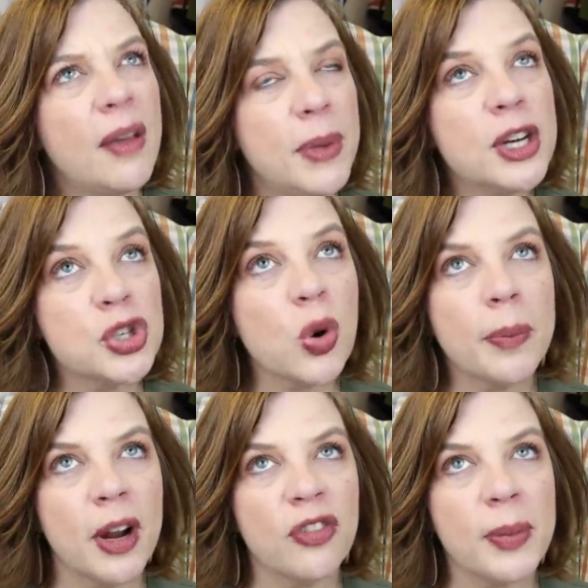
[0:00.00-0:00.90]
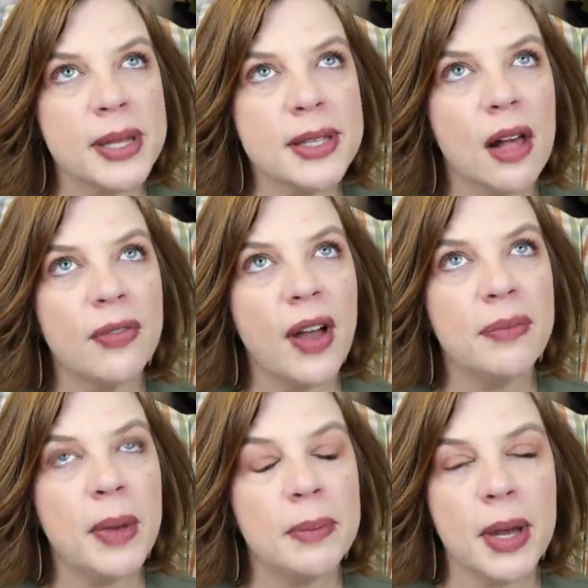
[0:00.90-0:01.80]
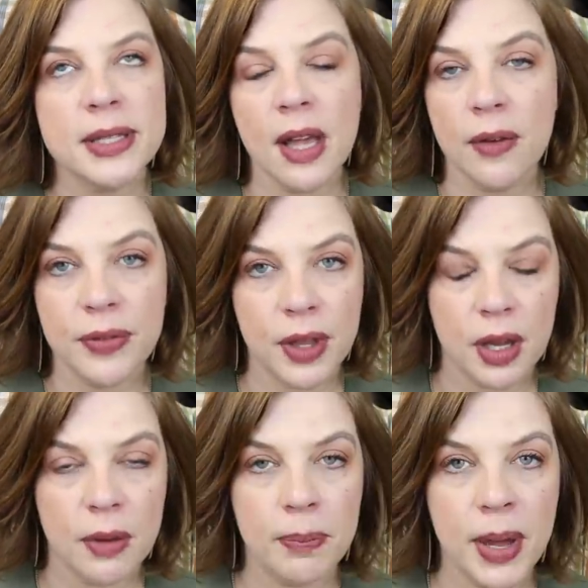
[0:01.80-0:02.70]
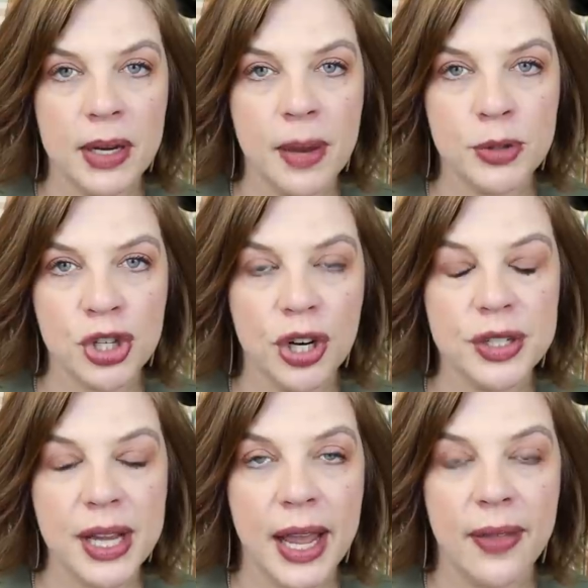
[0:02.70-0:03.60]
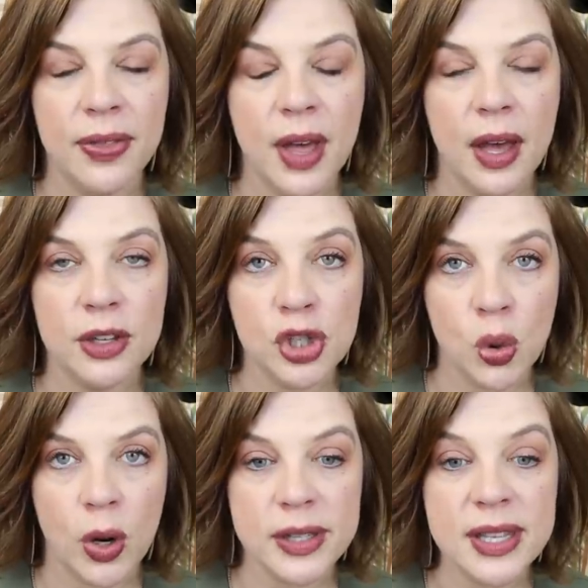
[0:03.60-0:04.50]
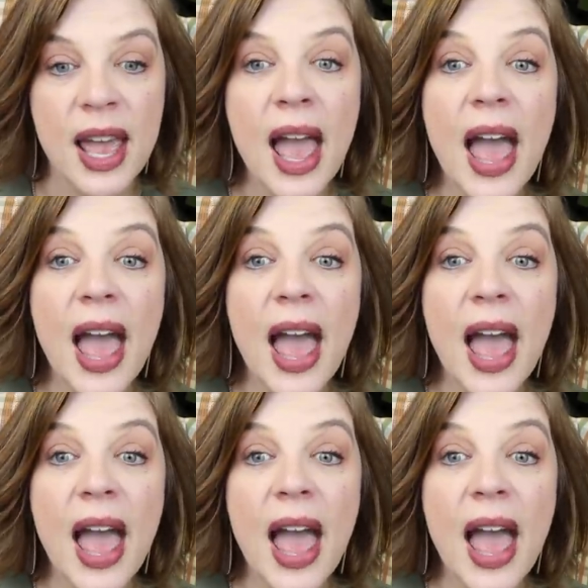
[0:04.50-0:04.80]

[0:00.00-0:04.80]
I've made a short pair for myself. I've made myself the button-up shirt and the shorts,